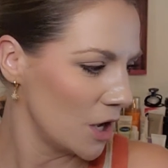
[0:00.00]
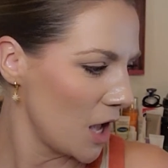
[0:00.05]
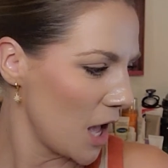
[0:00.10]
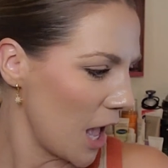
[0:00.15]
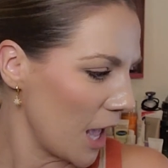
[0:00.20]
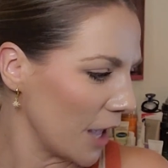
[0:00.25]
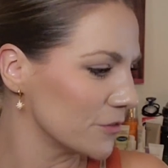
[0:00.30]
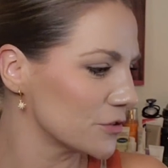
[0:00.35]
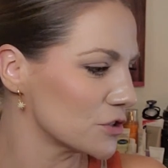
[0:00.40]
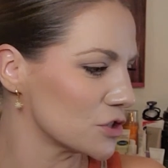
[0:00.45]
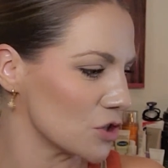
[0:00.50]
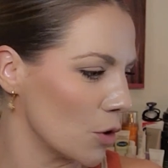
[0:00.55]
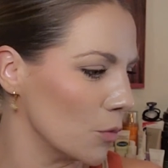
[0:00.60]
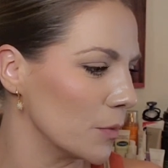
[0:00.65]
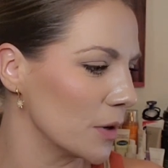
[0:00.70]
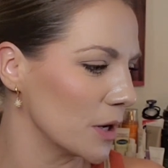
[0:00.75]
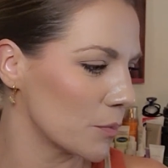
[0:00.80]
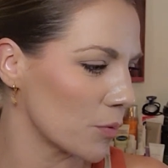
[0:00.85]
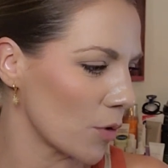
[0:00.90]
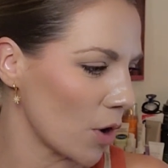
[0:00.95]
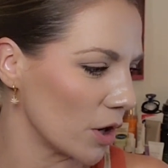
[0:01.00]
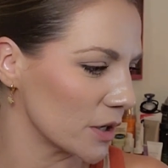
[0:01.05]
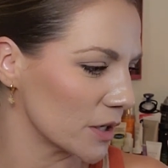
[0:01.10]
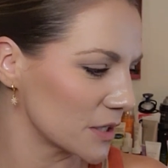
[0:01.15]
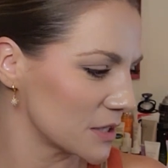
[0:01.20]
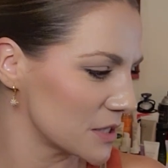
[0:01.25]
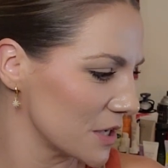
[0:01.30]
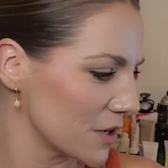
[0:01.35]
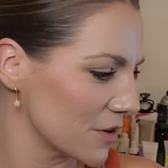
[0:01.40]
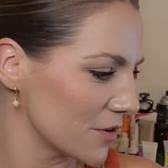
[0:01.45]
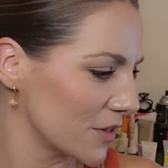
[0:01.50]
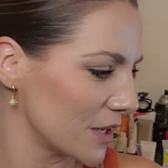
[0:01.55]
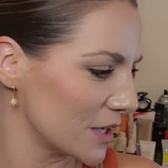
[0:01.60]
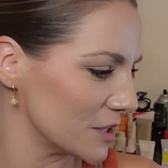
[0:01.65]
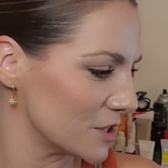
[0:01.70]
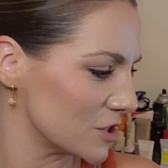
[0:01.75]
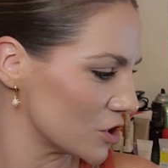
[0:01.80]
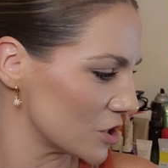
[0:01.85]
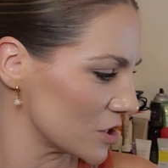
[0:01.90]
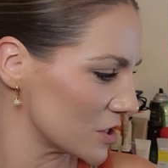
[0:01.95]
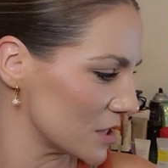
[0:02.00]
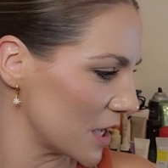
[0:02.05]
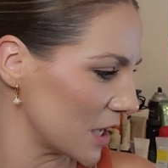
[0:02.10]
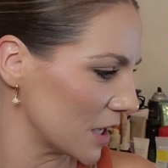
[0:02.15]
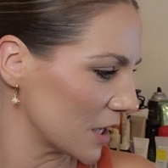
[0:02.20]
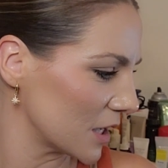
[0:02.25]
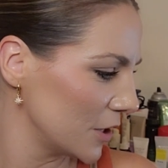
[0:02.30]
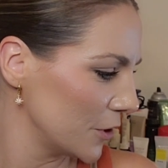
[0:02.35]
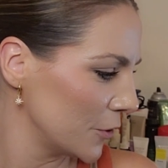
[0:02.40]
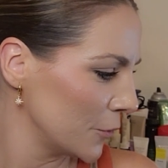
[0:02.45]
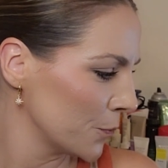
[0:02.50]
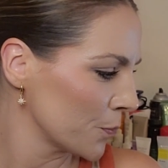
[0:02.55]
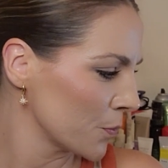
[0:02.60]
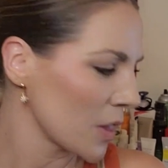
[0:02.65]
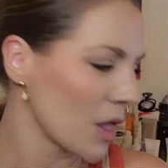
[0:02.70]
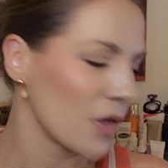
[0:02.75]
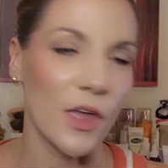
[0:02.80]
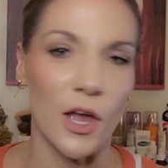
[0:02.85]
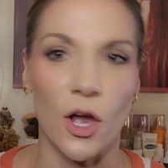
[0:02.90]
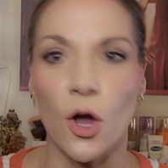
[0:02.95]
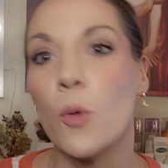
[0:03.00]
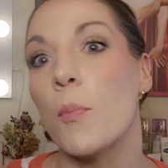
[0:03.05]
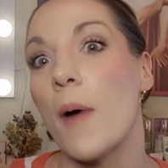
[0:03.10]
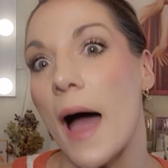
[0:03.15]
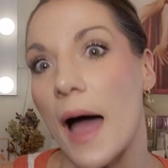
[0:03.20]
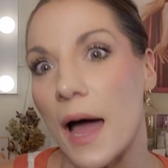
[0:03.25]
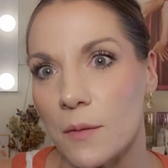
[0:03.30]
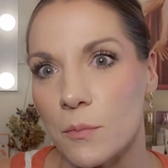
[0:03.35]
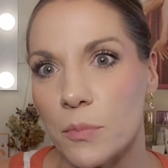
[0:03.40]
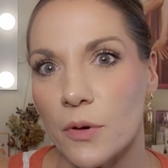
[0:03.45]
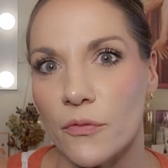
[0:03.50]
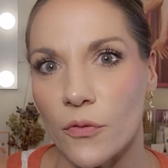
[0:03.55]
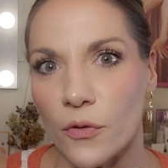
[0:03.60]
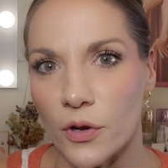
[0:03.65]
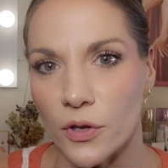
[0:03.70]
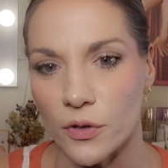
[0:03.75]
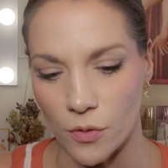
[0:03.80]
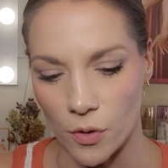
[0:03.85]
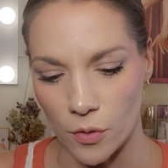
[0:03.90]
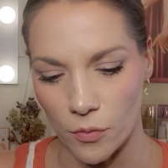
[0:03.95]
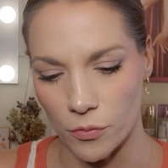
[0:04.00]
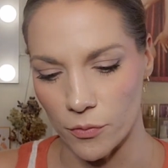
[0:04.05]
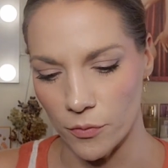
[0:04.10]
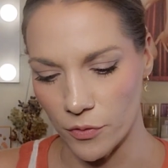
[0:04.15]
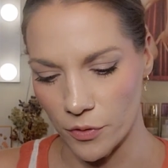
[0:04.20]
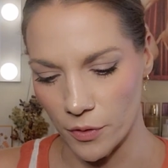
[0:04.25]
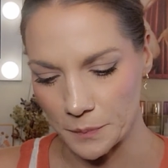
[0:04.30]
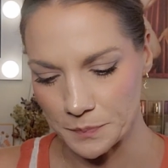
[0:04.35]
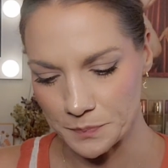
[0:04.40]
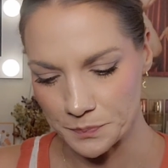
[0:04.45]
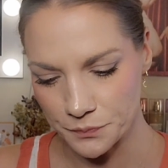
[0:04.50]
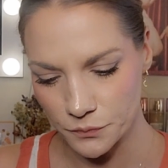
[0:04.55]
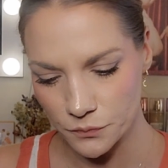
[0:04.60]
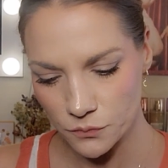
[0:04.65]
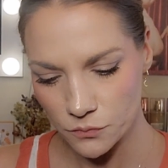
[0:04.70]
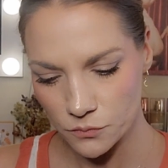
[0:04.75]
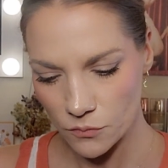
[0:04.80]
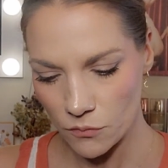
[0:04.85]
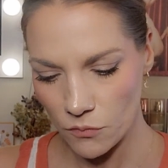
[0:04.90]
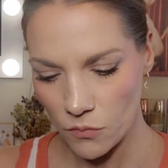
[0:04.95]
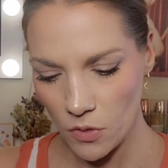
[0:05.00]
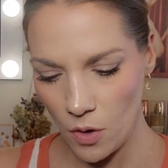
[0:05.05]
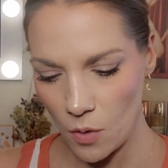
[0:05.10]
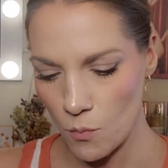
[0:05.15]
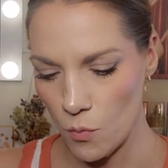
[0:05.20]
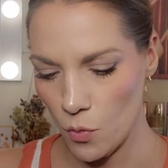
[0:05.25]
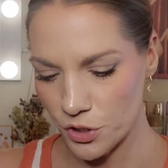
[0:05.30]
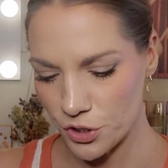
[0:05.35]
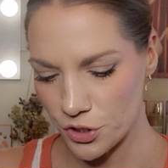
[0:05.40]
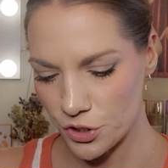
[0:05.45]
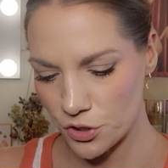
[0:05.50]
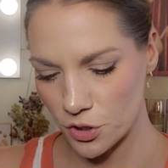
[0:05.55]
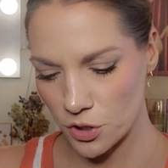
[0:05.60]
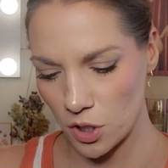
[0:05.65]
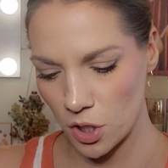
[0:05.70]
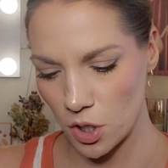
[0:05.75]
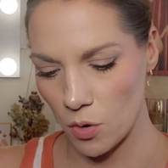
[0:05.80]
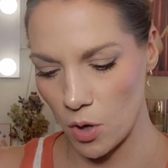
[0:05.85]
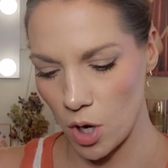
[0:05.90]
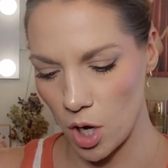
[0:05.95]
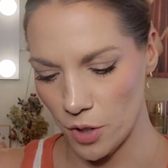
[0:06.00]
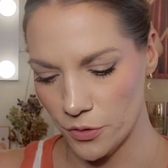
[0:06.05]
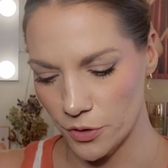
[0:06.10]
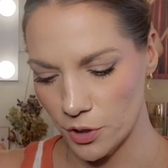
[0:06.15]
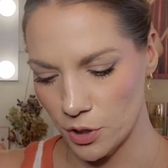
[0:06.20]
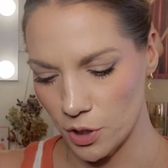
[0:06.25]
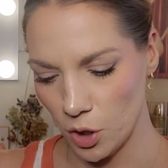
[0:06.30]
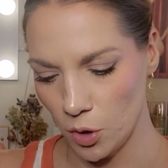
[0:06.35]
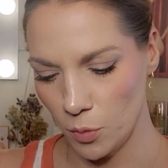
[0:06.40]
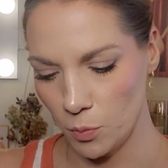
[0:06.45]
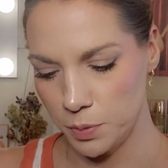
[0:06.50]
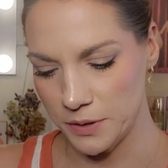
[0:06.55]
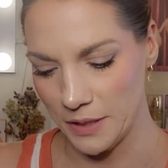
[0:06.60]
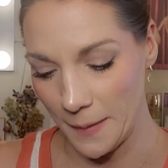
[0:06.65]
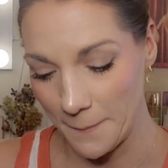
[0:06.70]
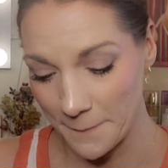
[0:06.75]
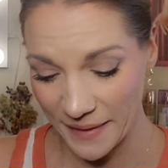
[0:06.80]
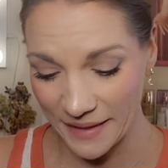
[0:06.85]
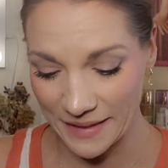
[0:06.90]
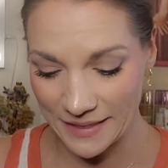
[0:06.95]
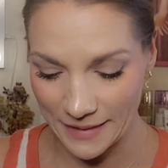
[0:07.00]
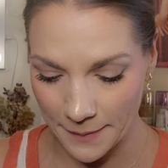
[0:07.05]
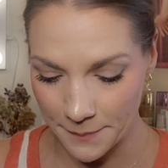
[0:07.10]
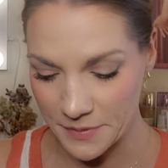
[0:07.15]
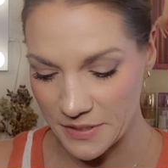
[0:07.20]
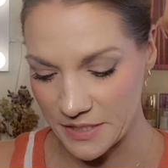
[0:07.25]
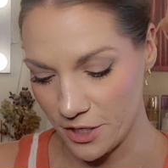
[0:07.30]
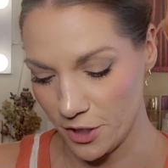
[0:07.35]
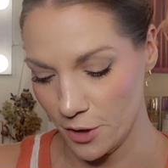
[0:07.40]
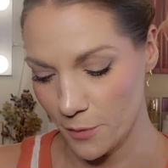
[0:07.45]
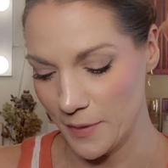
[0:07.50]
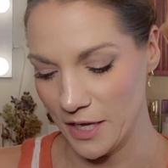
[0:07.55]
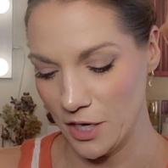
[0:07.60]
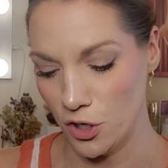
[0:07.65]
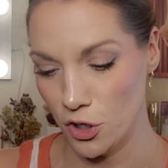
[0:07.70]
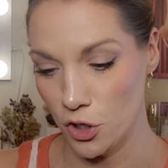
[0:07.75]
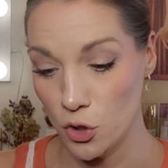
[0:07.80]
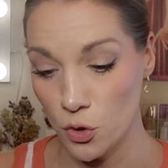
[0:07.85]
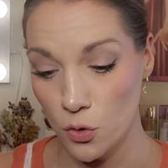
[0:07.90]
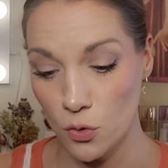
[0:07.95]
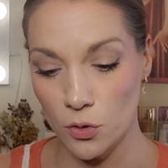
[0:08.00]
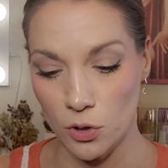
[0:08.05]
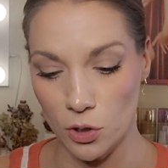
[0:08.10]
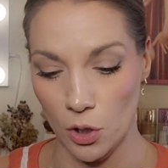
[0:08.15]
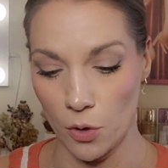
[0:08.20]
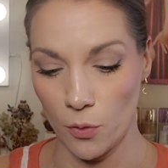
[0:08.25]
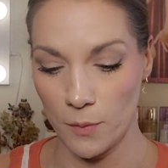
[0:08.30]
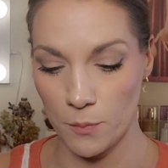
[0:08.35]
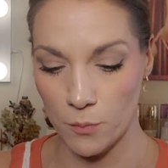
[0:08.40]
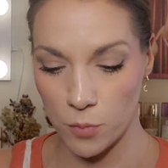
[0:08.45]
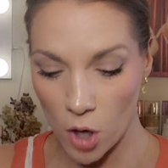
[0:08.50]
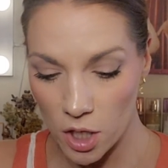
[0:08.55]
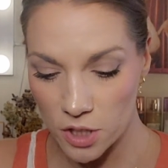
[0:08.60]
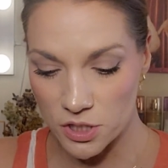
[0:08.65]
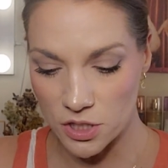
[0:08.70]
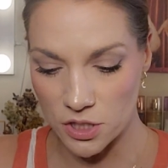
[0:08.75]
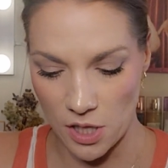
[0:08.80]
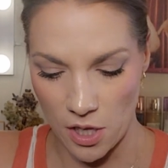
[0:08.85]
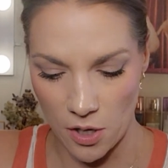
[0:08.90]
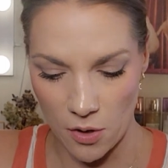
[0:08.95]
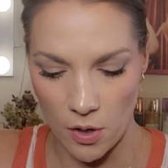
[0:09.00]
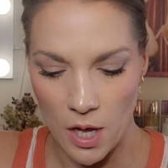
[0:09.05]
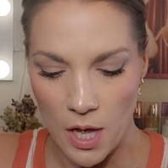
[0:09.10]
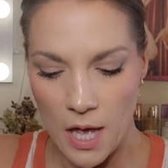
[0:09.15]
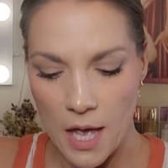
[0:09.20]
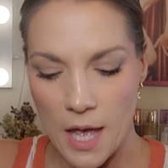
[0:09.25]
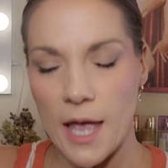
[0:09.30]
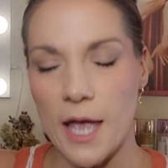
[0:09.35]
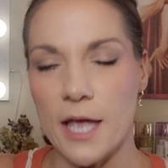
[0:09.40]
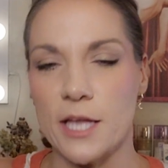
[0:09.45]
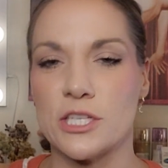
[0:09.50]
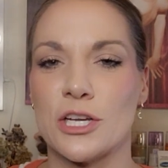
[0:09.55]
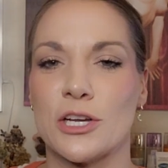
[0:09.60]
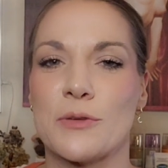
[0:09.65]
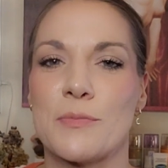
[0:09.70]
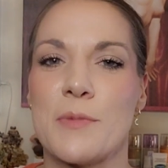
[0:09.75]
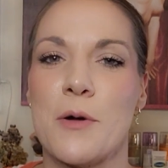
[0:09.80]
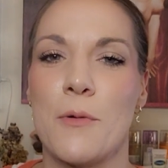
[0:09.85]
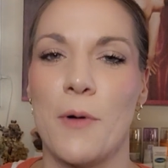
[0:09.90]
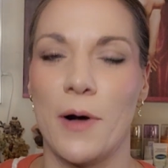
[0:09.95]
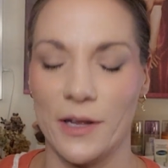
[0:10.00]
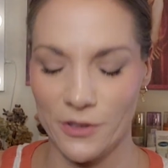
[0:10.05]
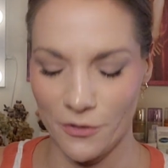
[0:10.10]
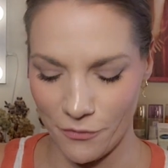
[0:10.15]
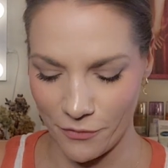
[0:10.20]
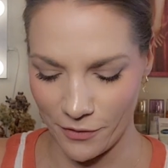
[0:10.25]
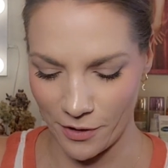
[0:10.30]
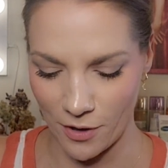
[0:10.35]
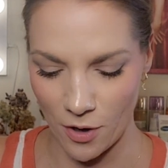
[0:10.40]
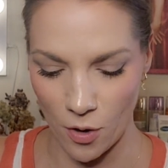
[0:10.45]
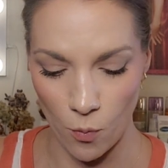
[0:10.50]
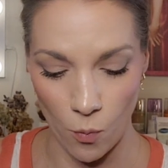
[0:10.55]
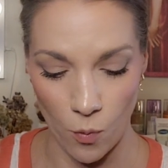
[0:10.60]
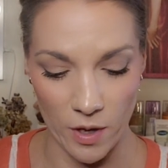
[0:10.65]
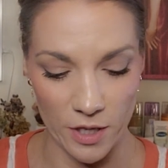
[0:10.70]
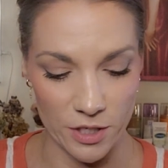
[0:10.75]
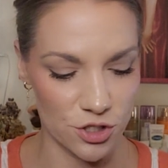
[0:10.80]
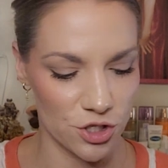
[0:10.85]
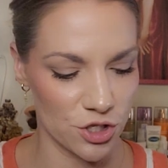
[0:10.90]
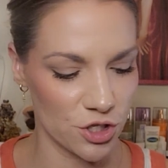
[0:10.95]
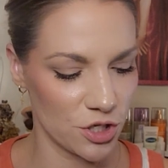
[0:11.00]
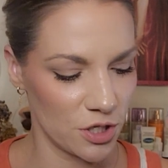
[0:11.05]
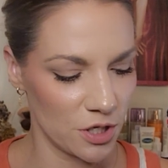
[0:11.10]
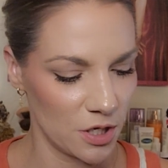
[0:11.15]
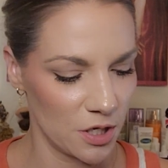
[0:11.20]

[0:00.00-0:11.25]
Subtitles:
have so many products here that it's just like they go bad before you go through them. Moisture Glow On the Glow Plumping Lip Serum in Nude Glow and Bronze Glow. It took me a while to figure out which